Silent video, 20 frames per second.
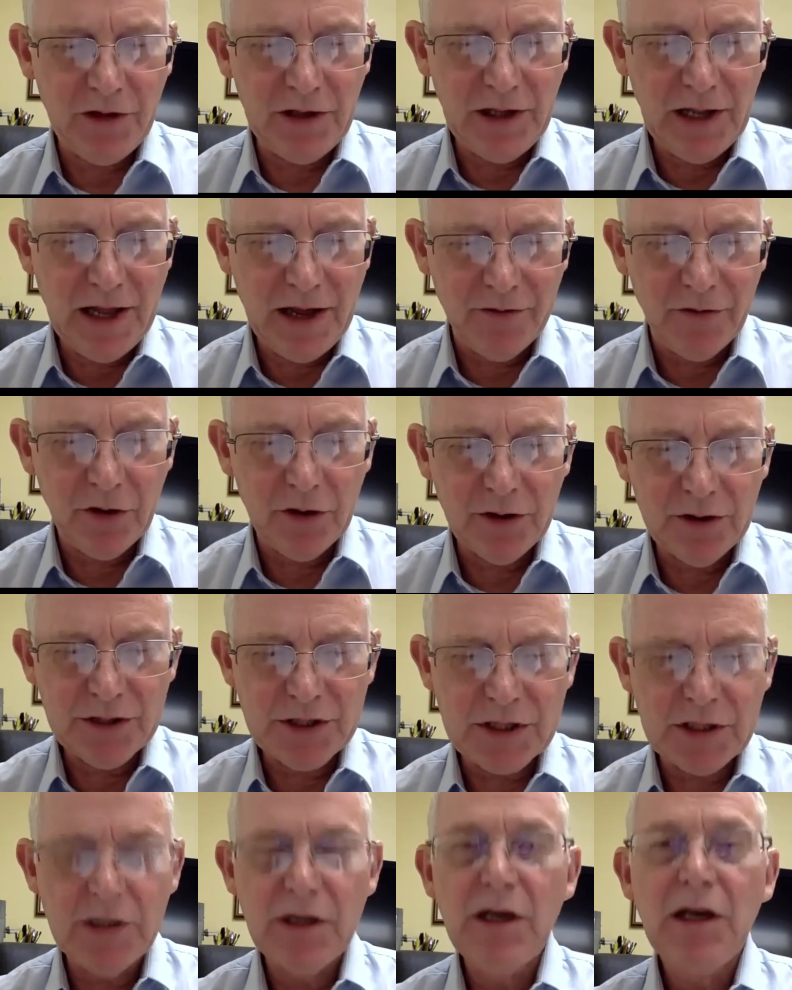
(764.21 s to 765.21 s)

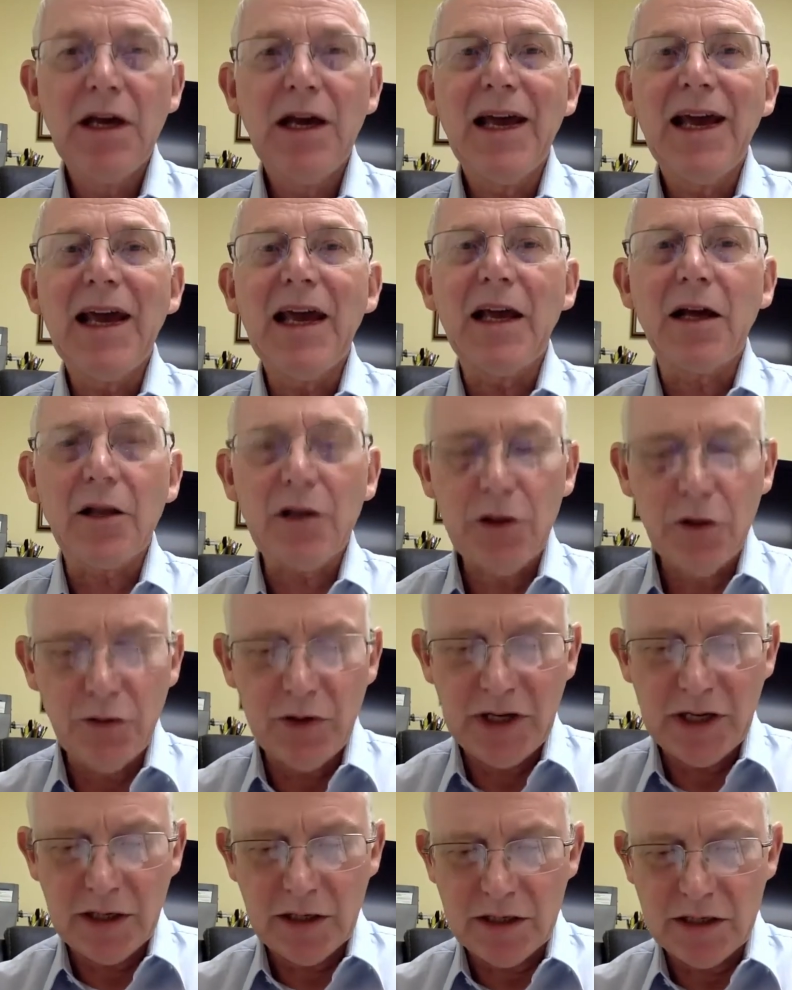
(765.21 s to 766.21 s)
levels,
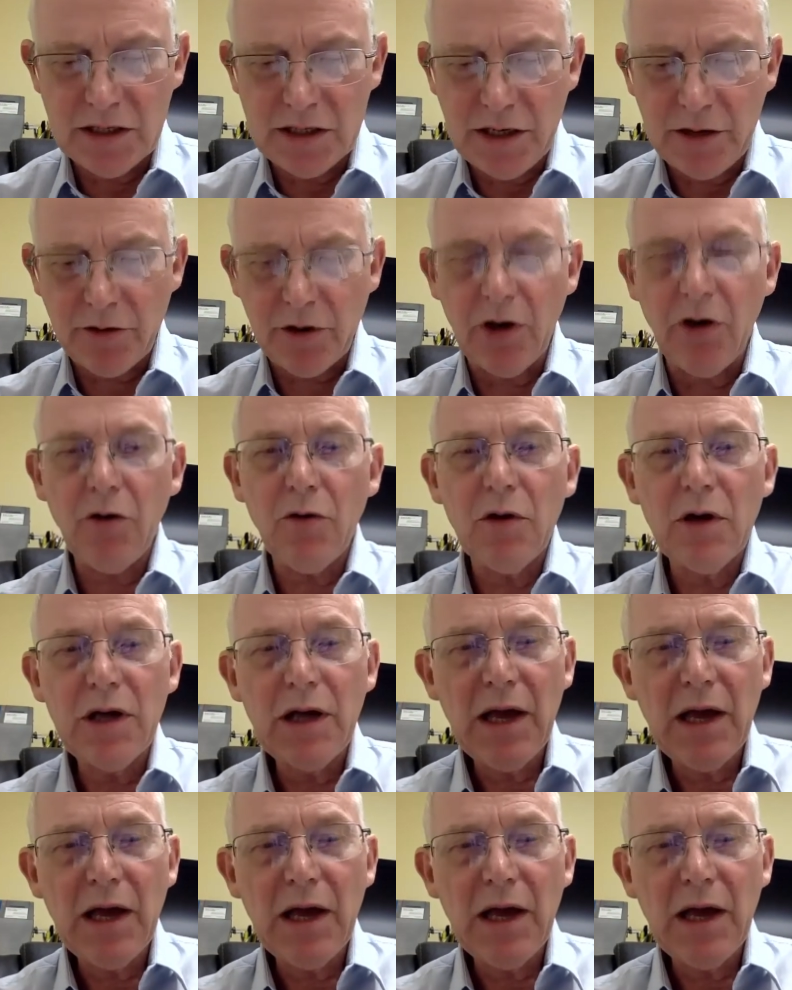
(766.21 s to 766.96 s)
including 0,